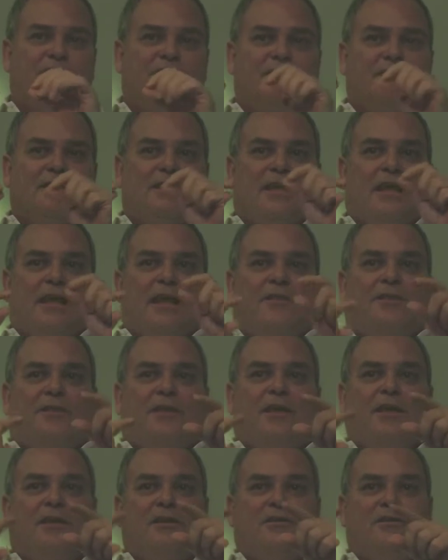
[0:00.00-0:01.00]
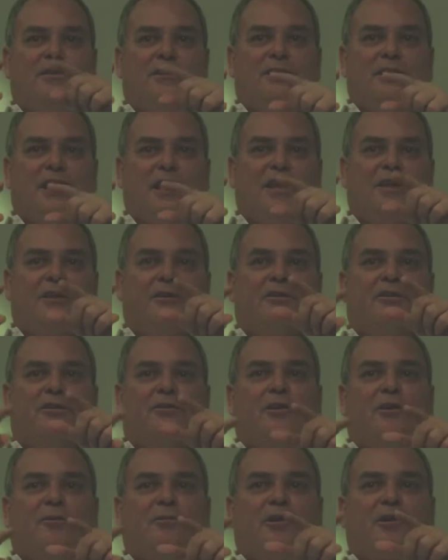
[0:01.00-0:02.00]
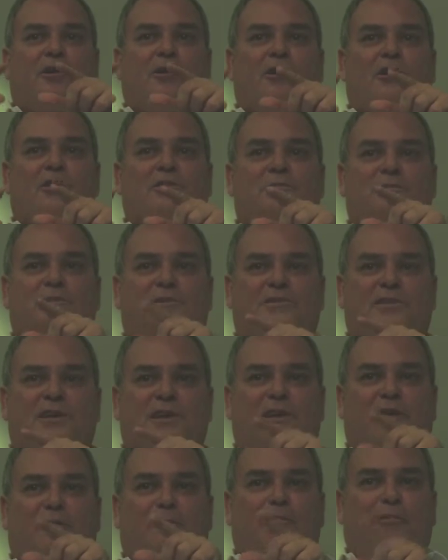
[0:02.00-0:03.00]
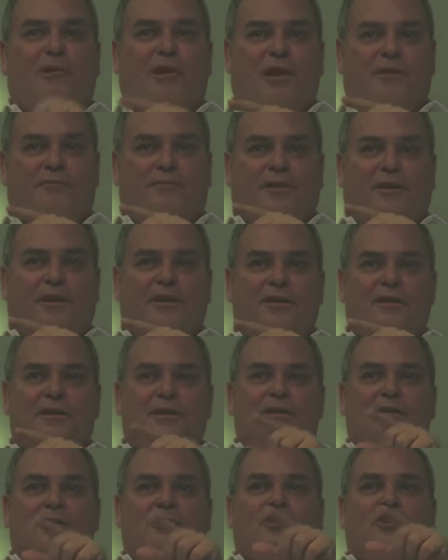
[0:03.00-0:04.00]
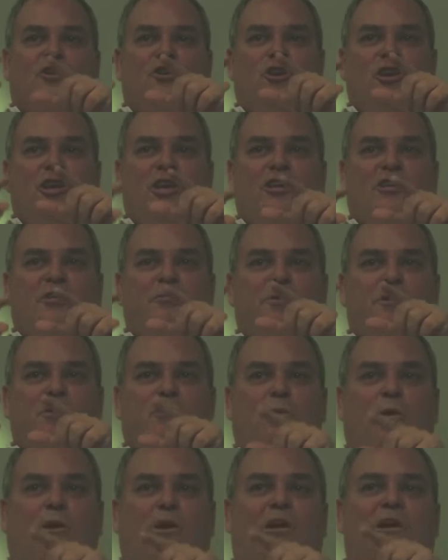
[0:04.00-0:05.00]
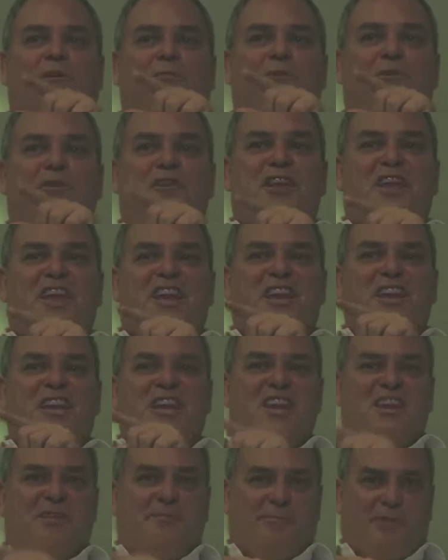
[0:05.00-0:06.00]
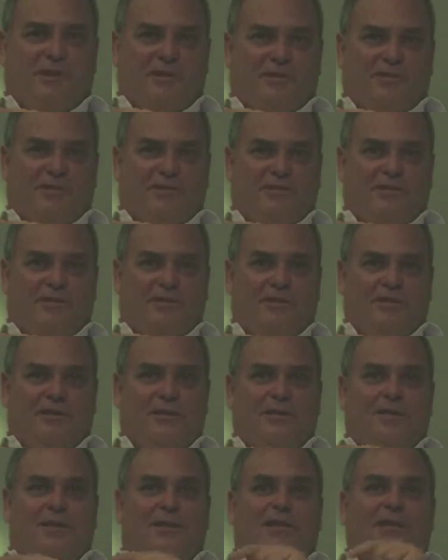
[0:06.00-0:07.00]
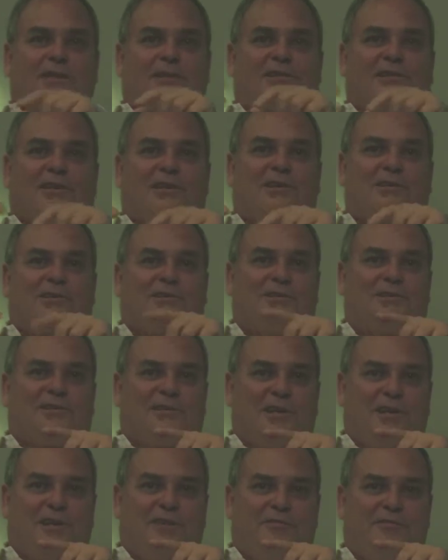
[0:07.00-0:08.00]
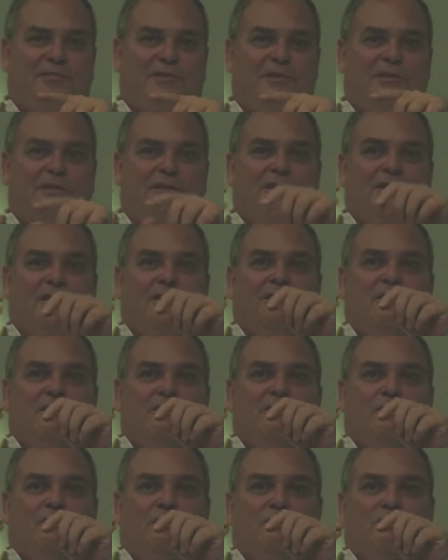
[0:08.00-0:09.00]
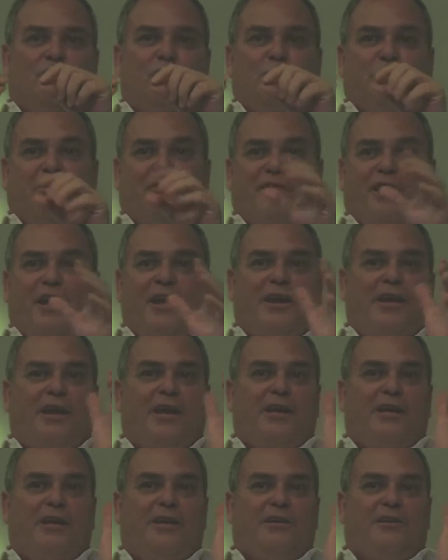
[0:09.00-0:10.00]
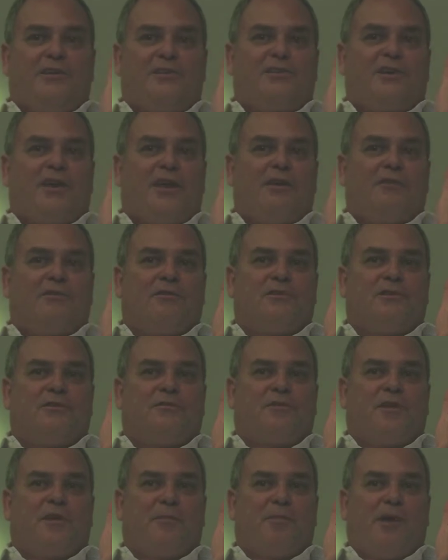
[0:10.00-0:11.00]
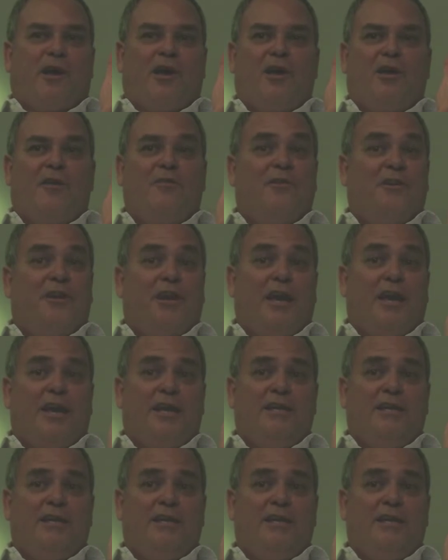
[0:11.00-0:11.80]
At the end of the day, to determine cost per sale and profit, you need to be working with net numbers. Sales incentives. Do you provide any discounts if they buy on the day?